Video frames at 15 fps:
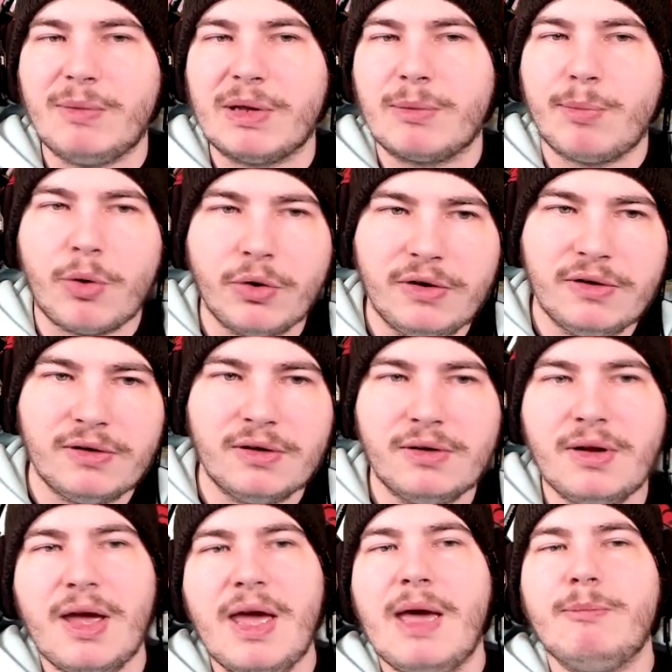Like poison,
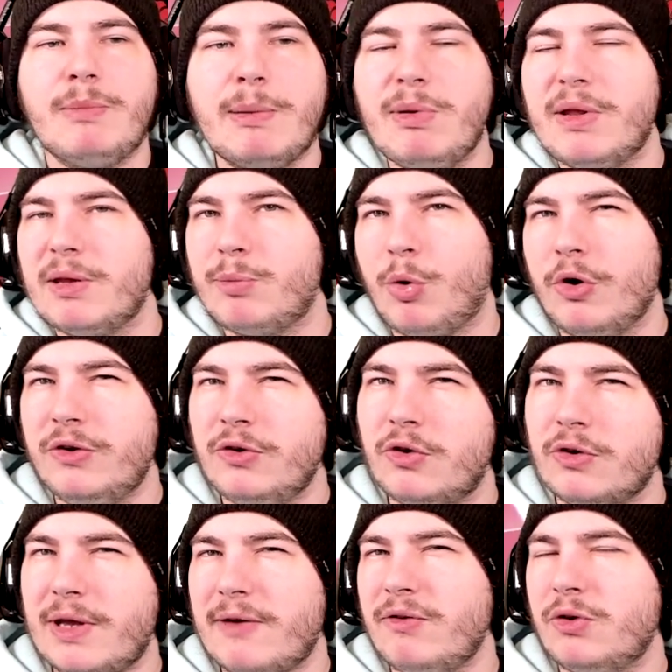maybe like poison
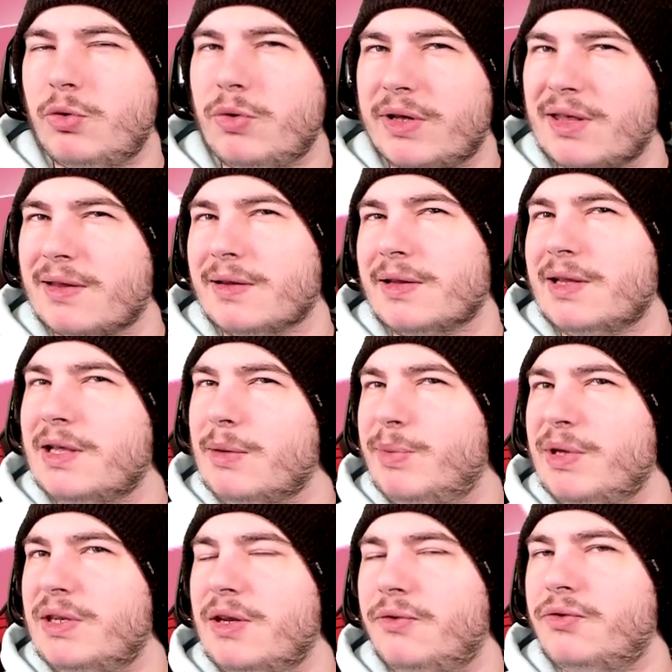could have it do like a little
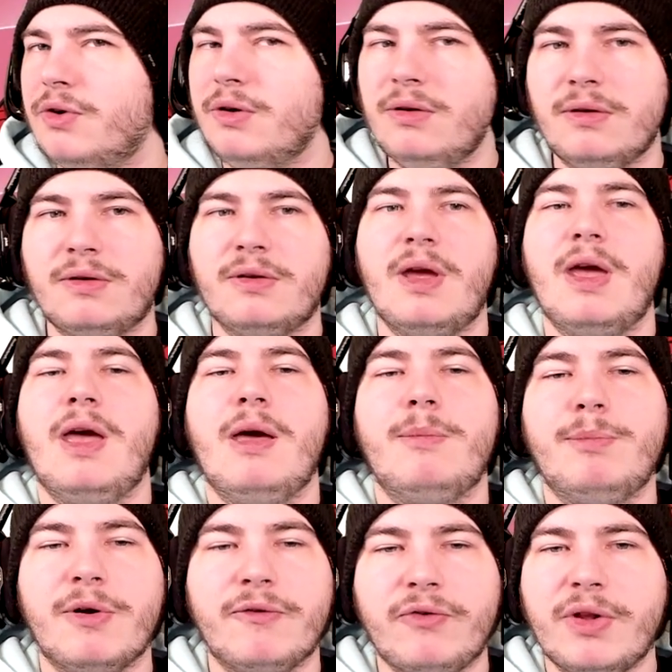bit different,
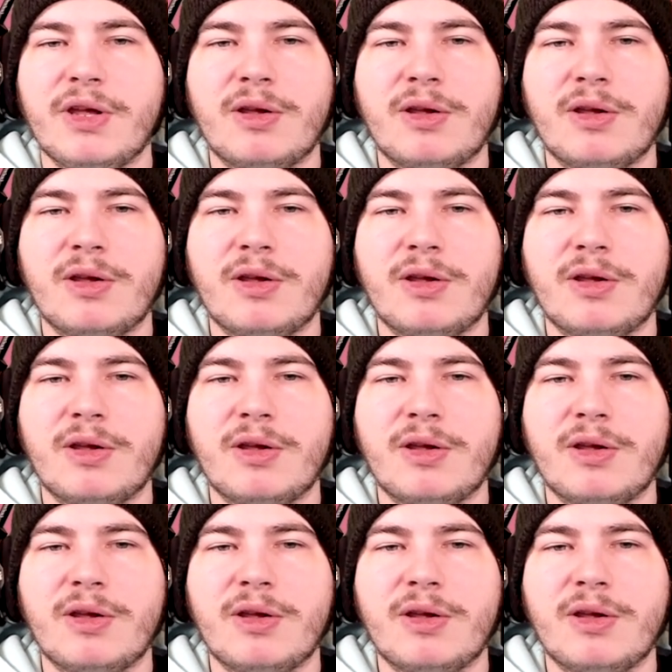but for like